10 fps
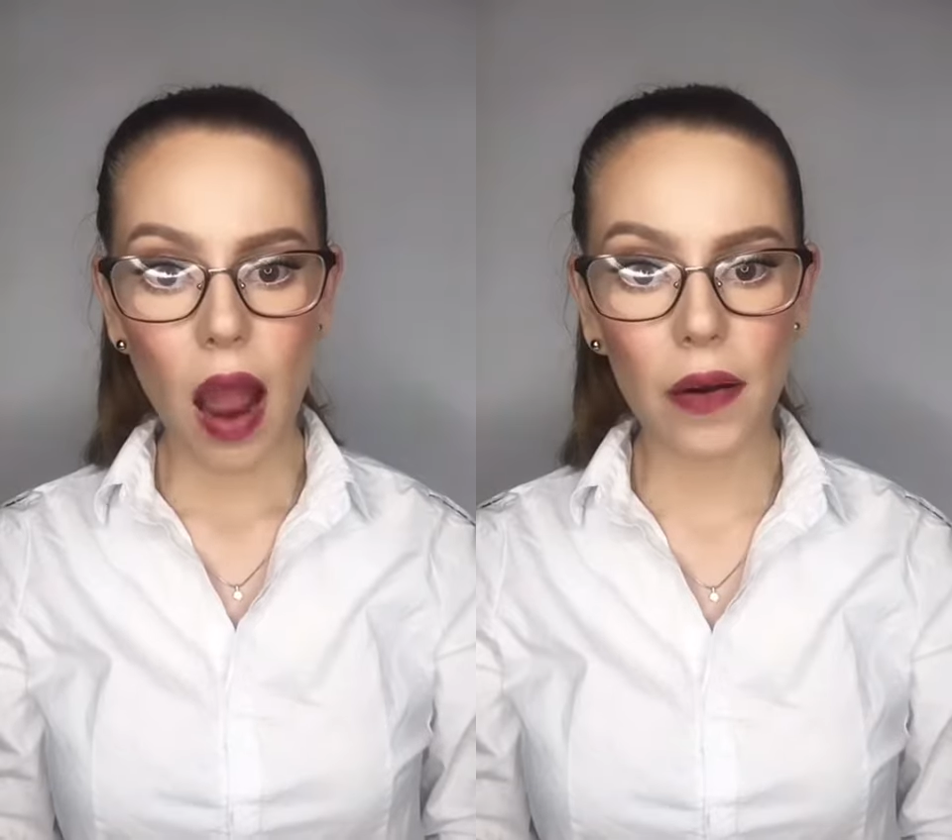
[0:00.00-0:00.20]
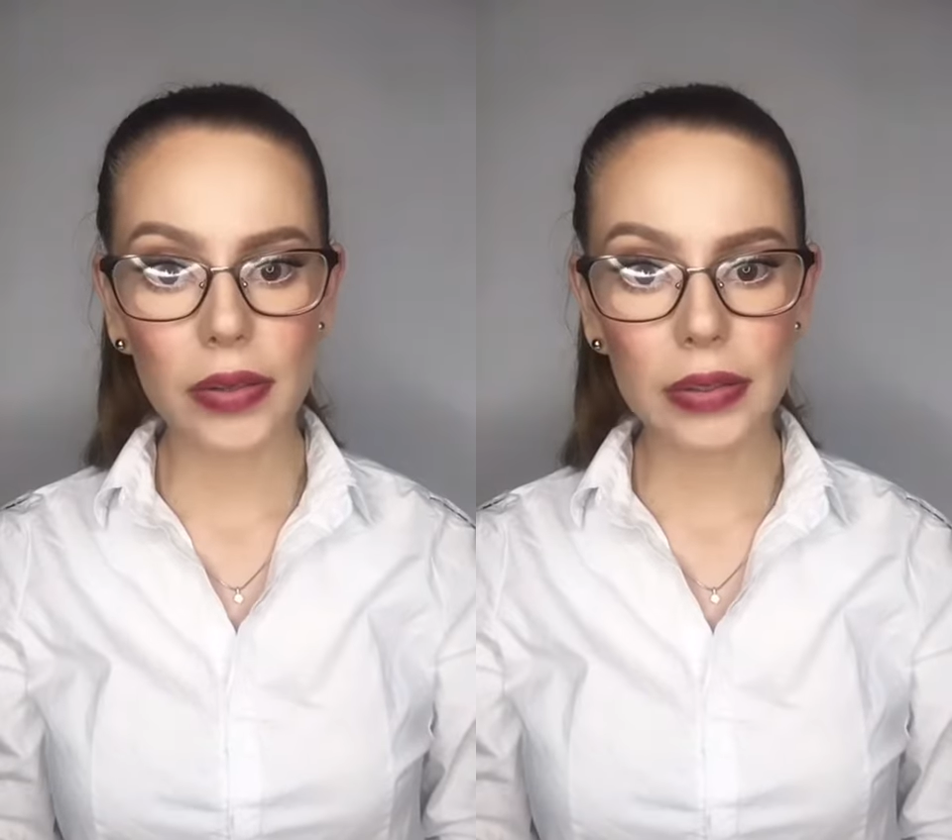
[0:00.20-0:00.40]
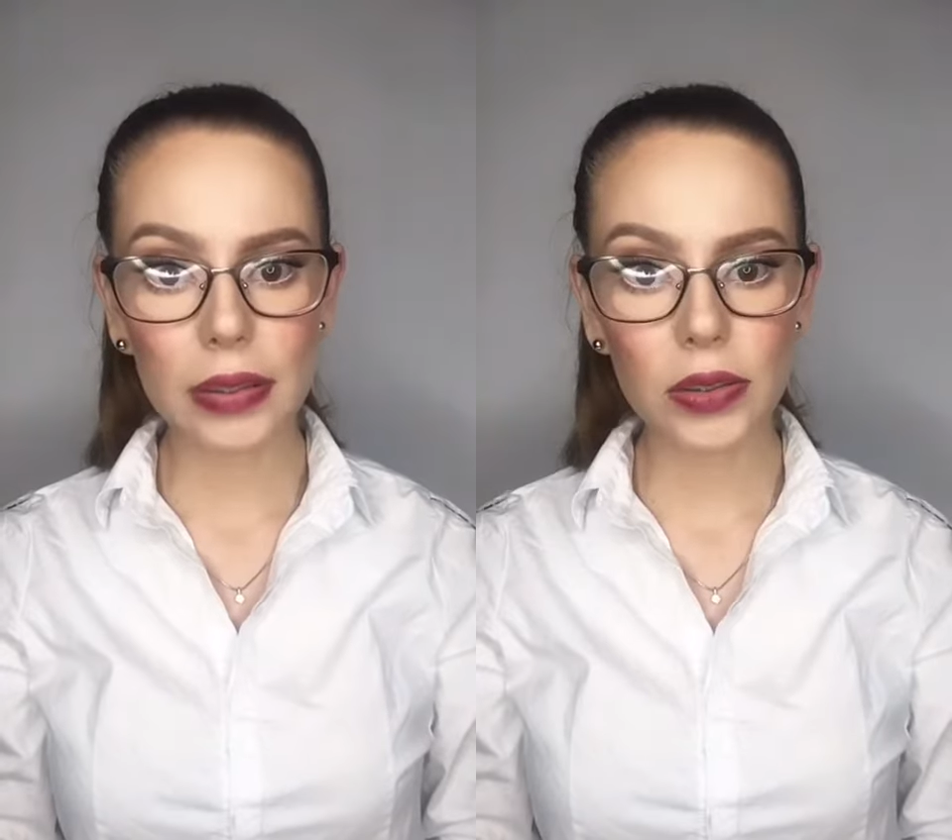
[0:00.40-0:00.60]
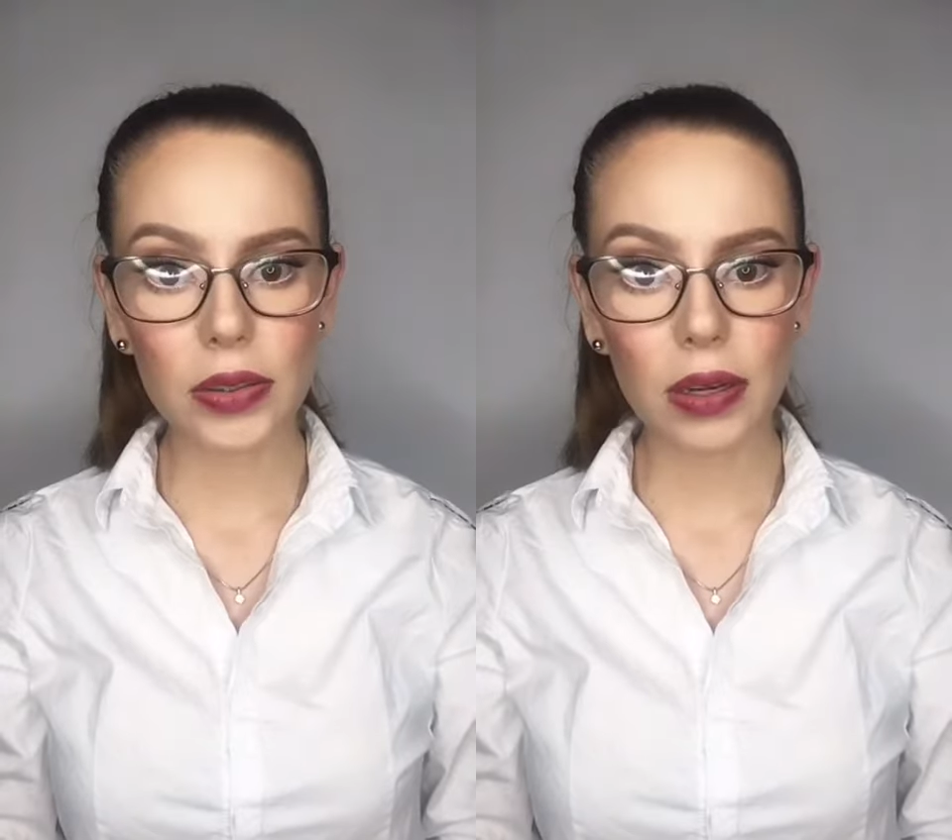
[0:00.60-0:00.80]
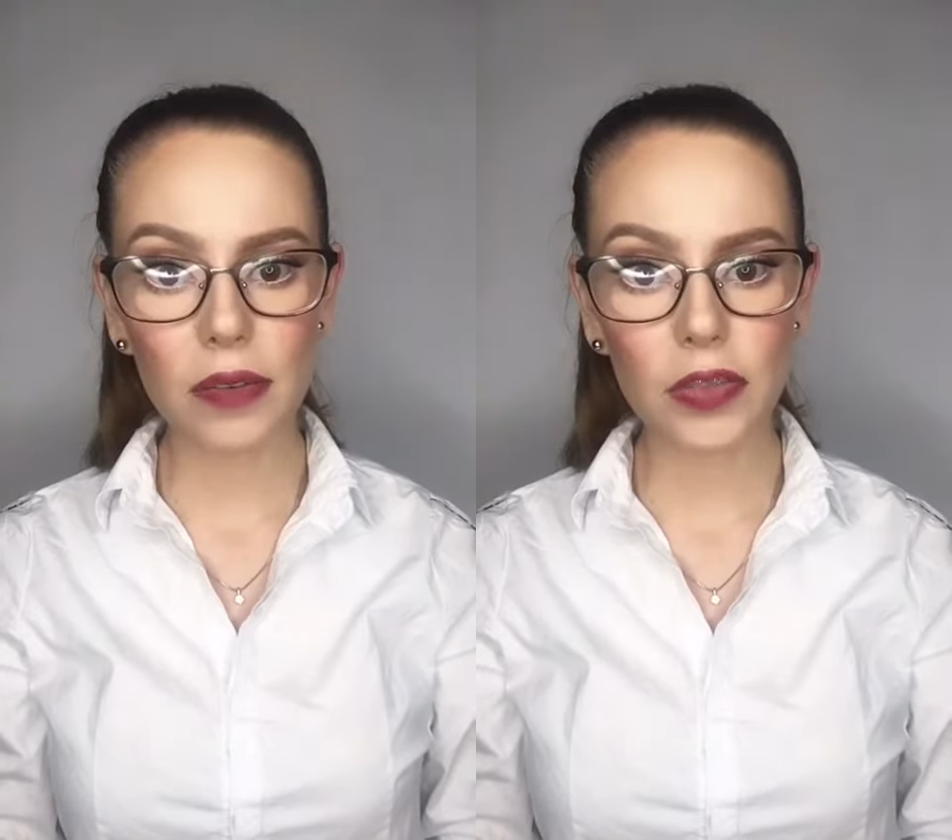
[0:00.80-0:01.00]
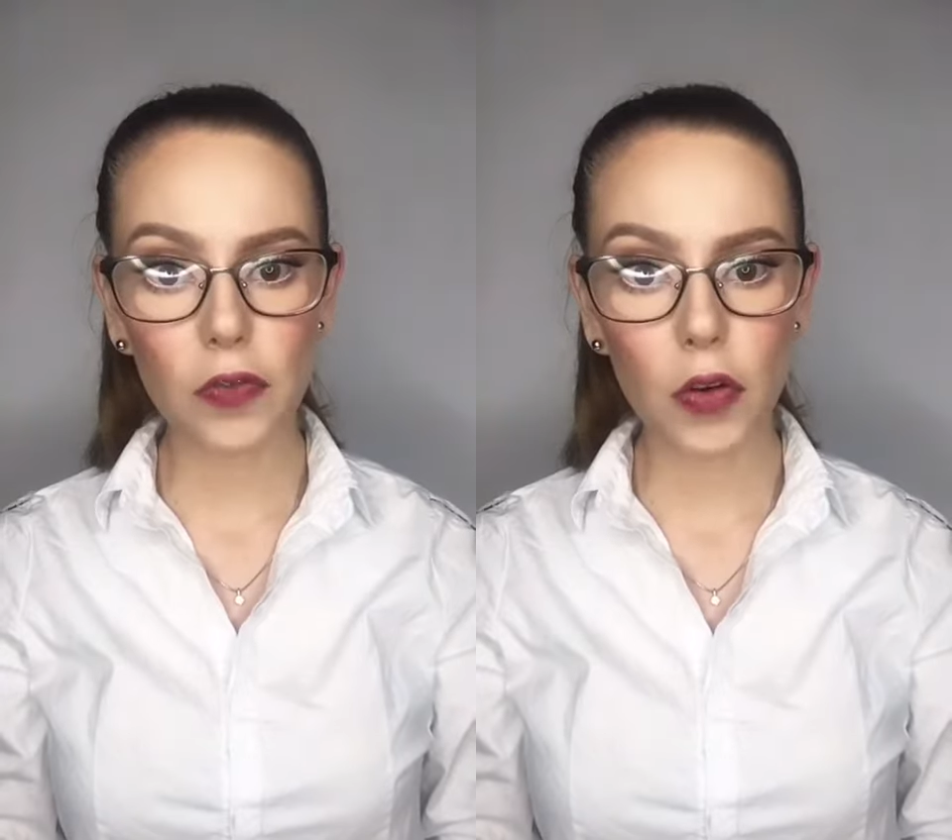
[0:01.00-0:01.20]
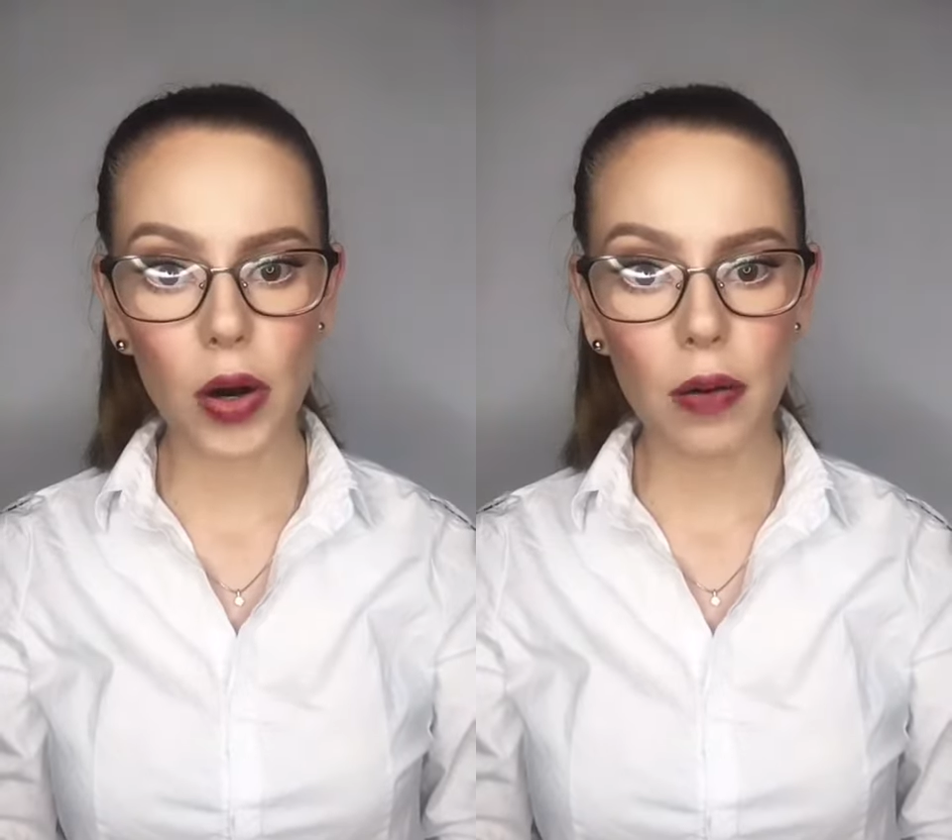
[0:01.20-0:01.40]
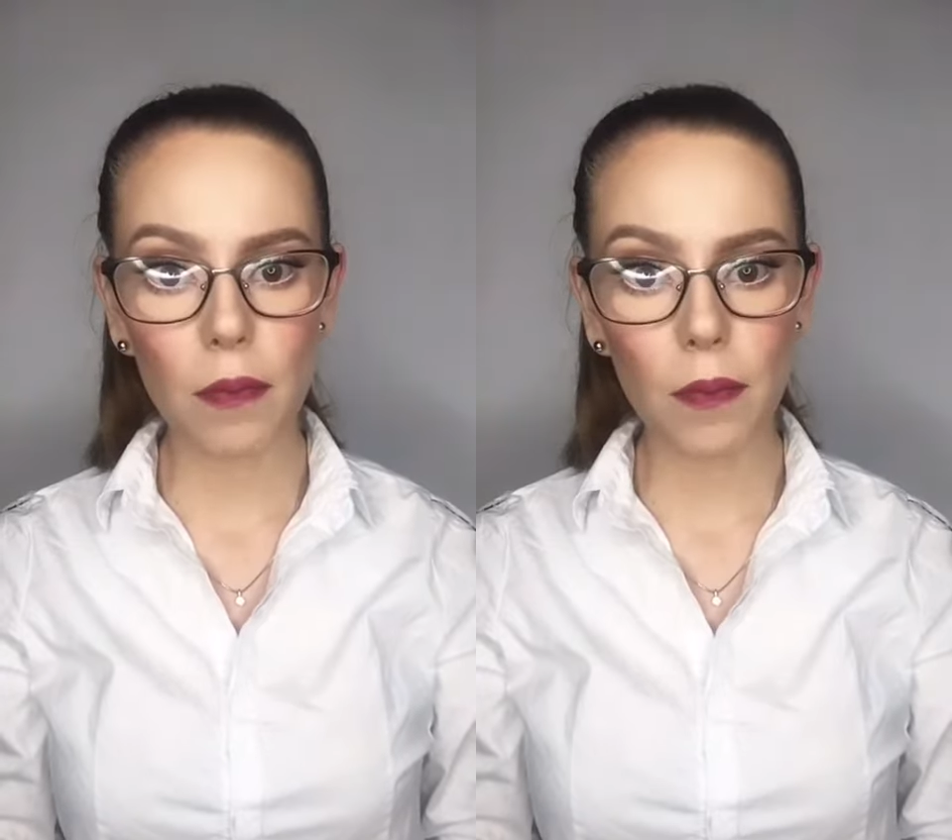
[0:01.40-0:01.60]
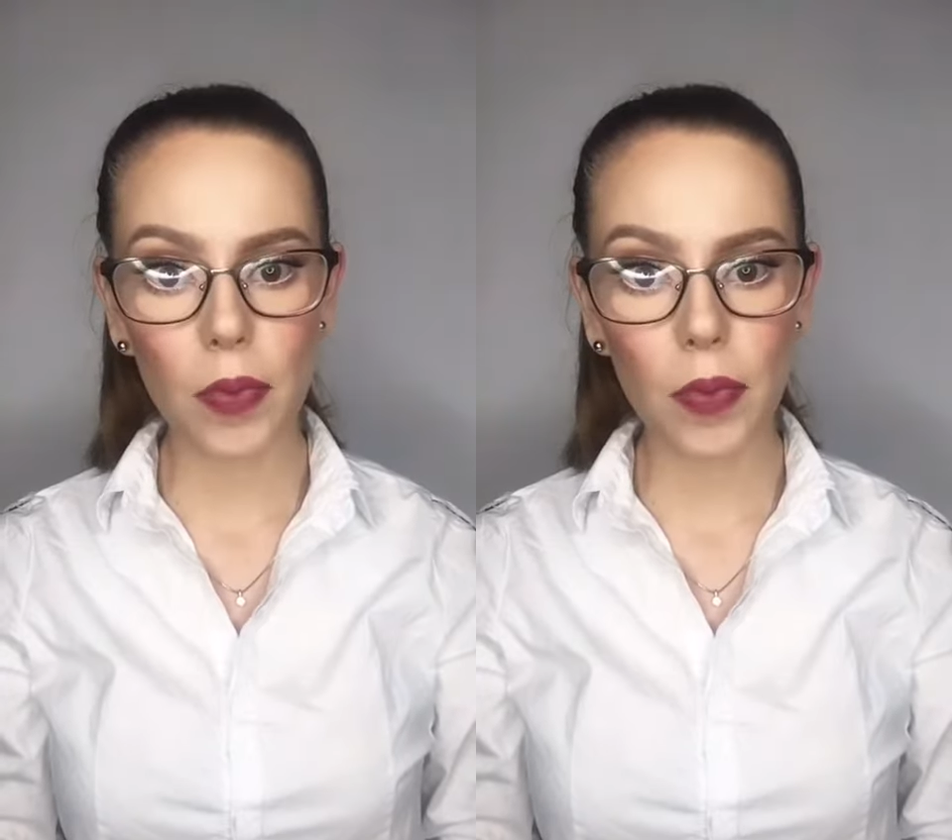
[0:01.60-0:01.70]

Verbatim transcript: a resection service for